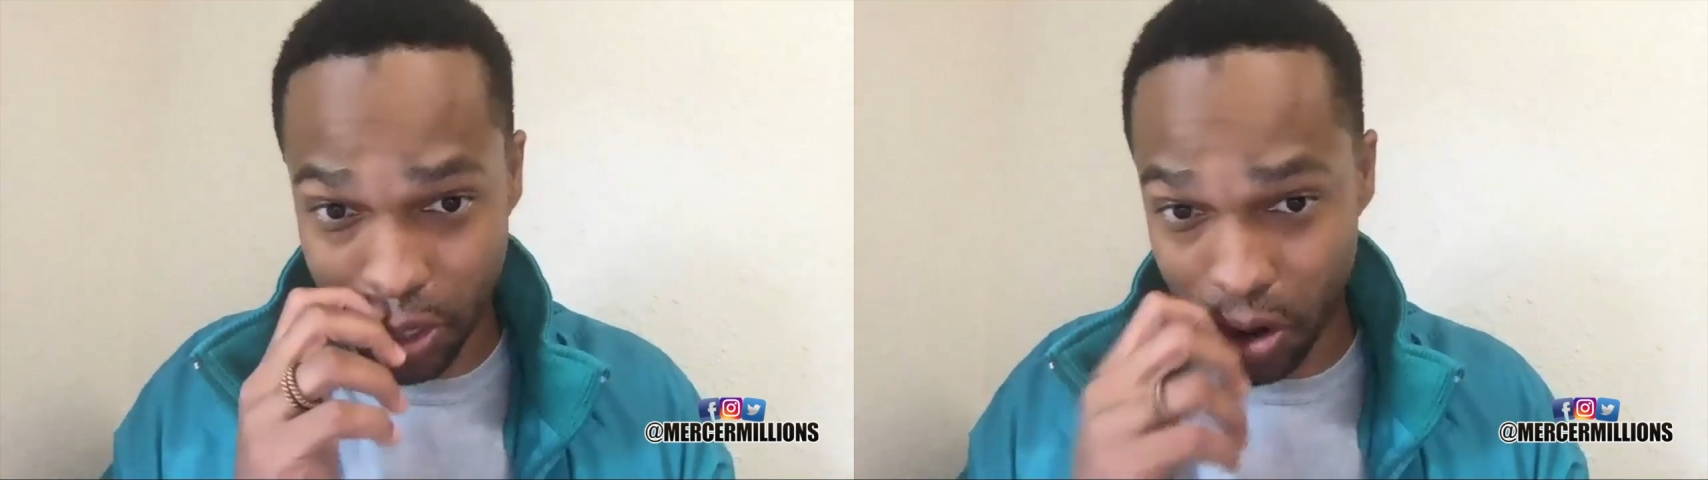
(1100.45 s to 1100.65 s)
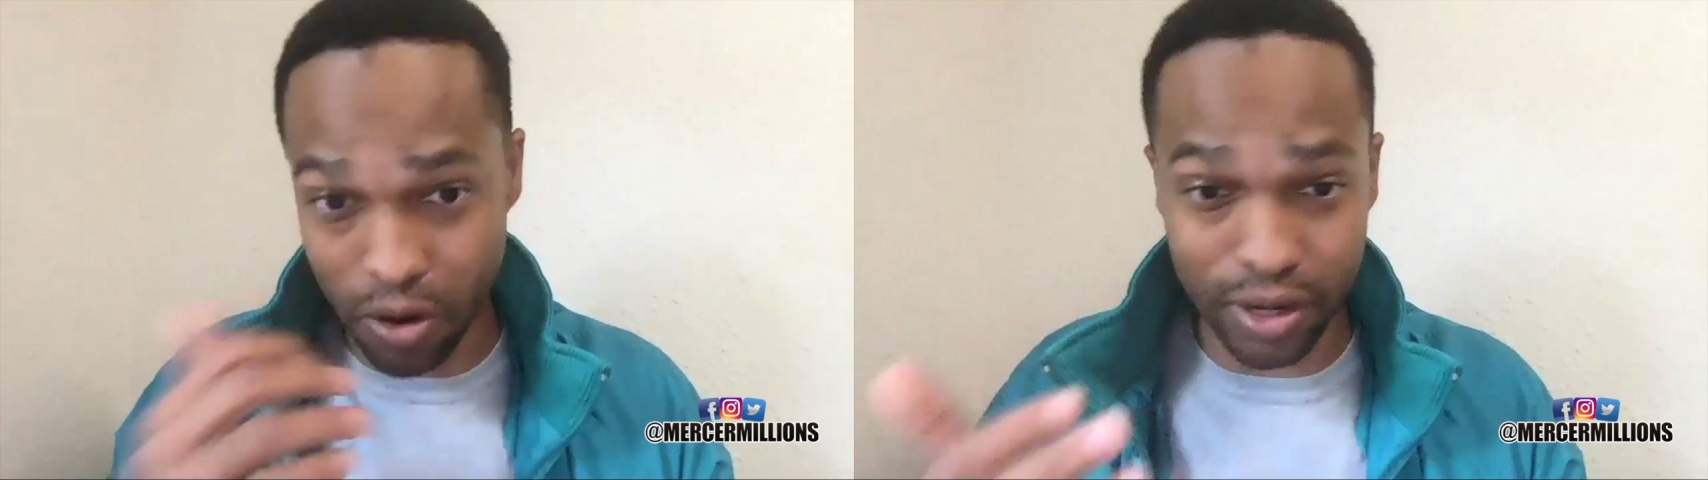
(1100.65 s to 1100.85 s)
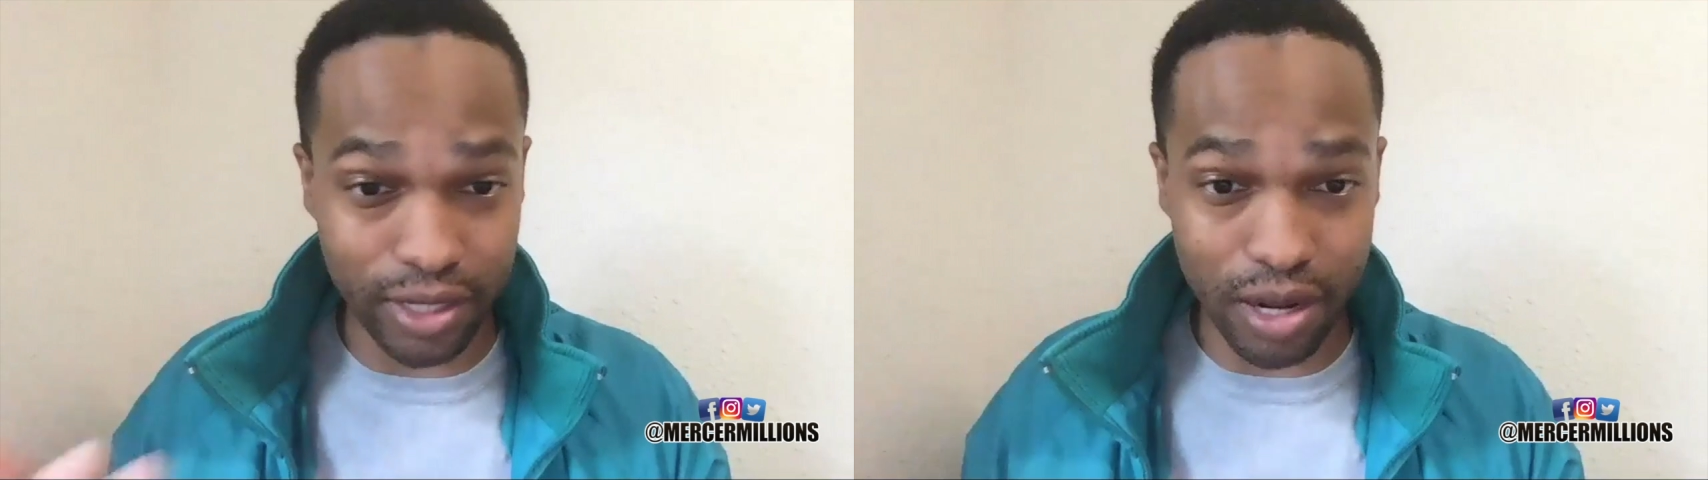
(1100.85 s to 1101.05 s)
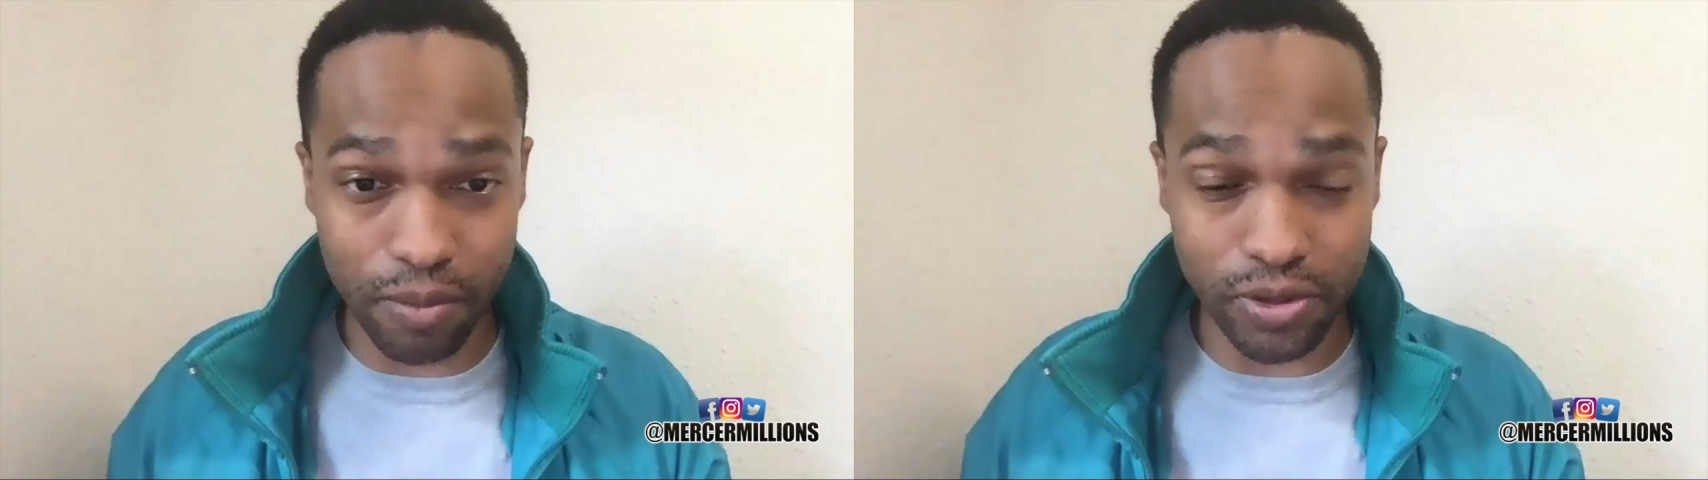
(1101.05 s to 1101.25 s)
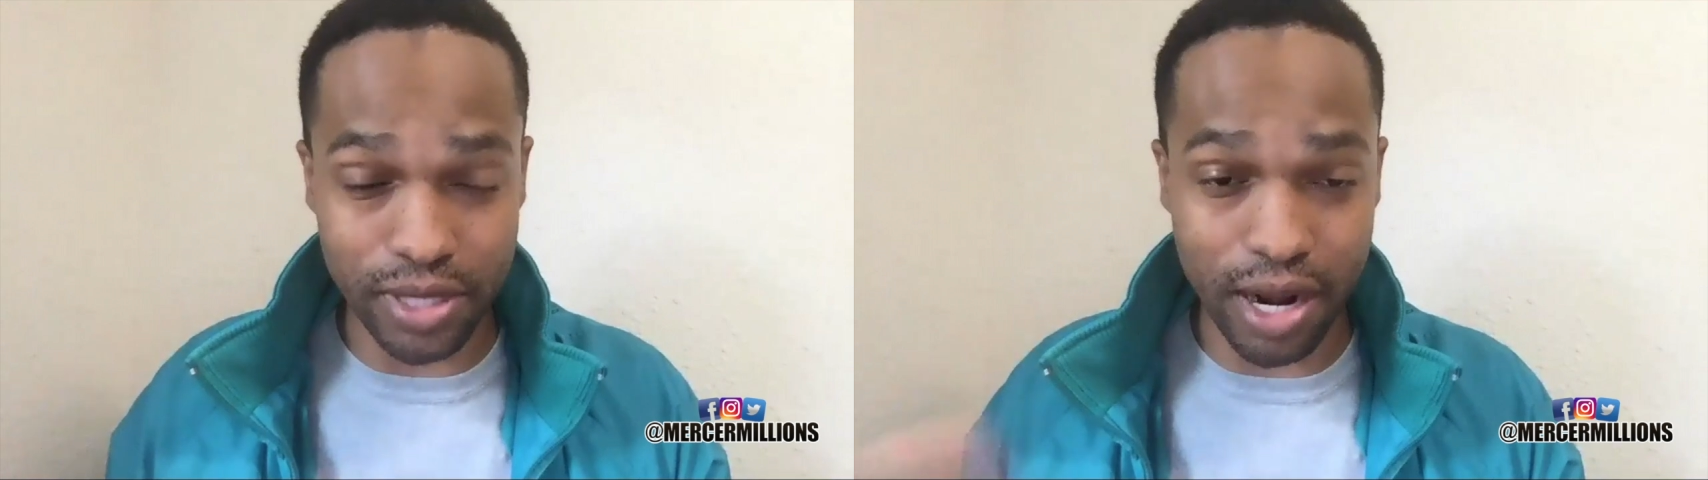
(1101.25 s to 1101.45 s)
early
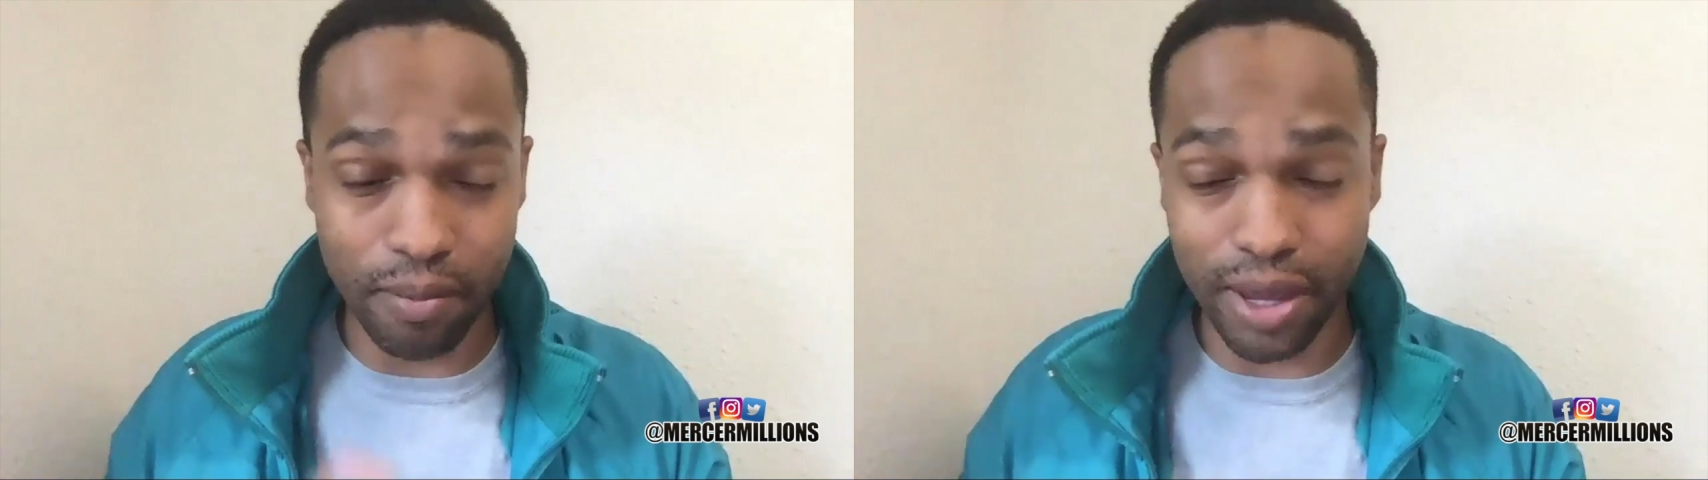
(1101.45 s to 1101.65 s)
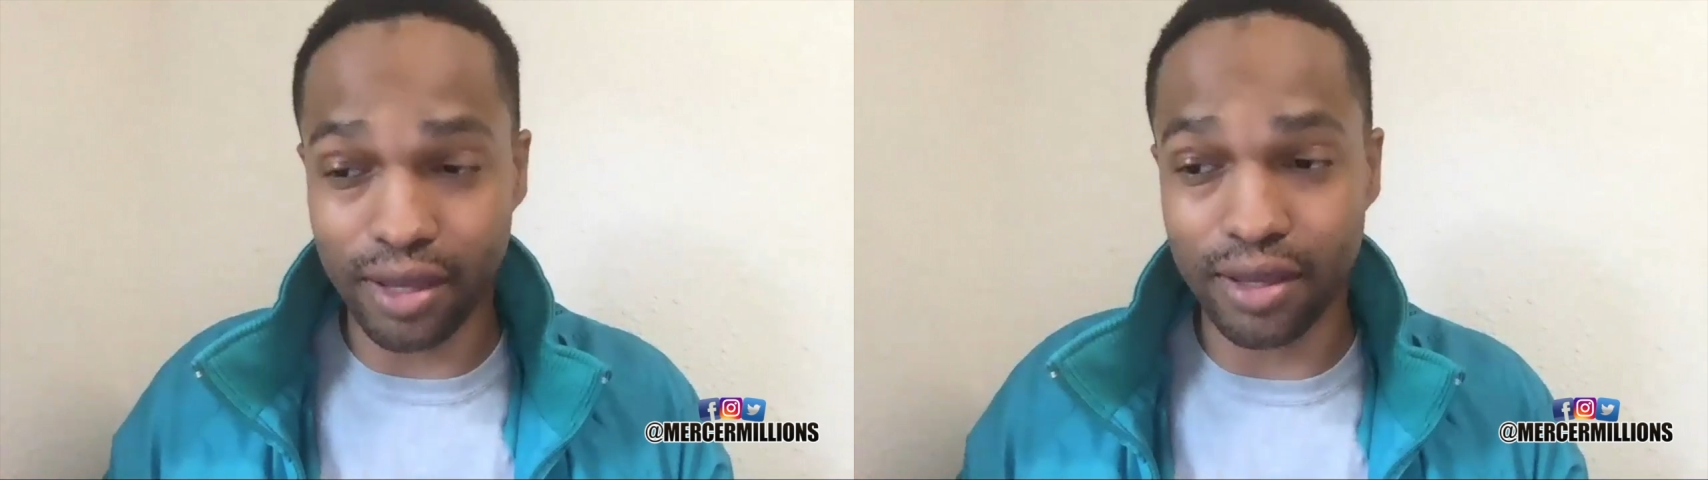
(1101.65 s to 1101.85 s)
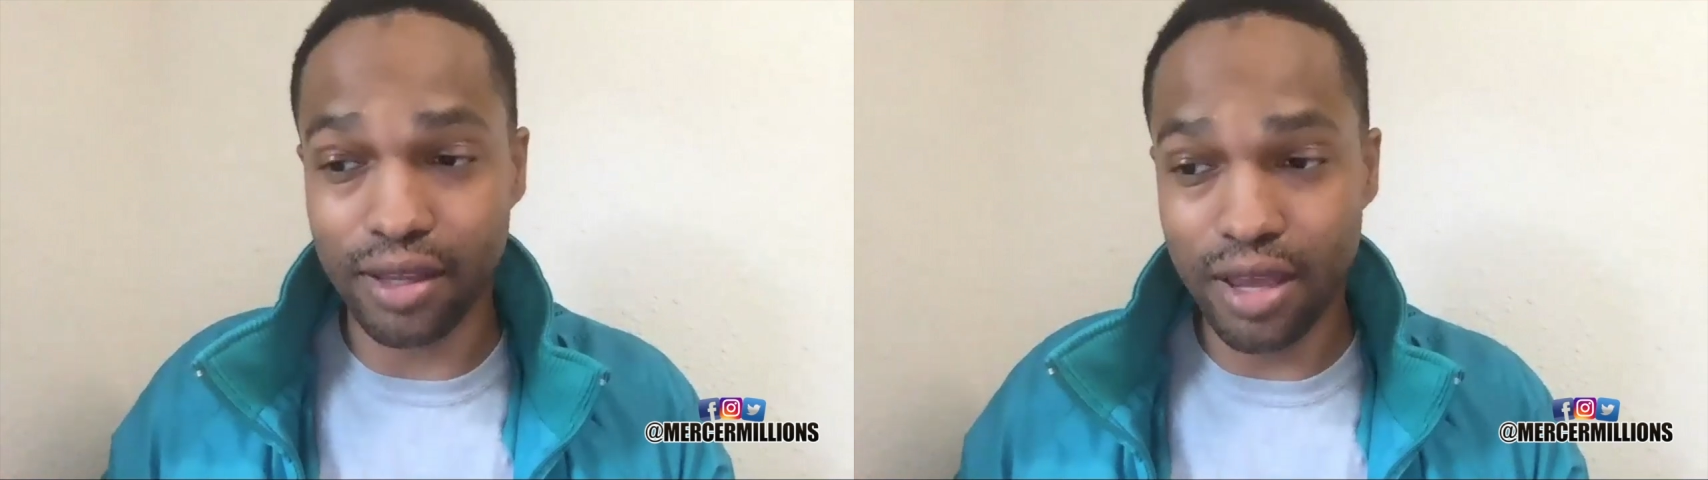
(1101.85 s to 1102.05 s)
numbers that I'm making.